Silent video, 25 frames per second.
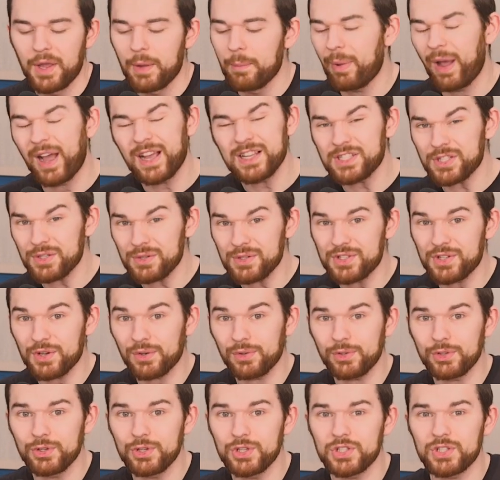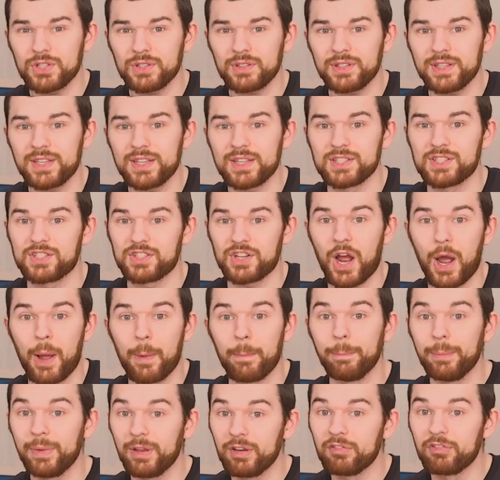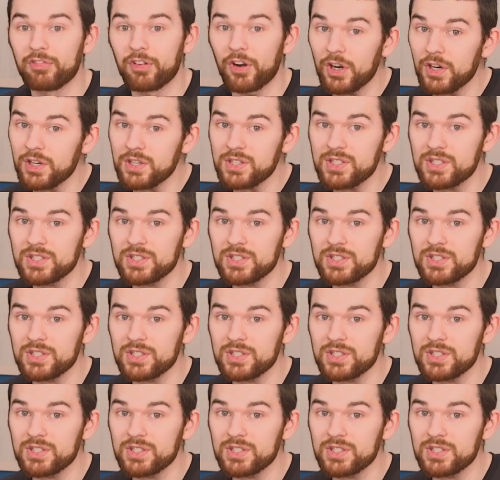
Pastors don't usually stop mid verse,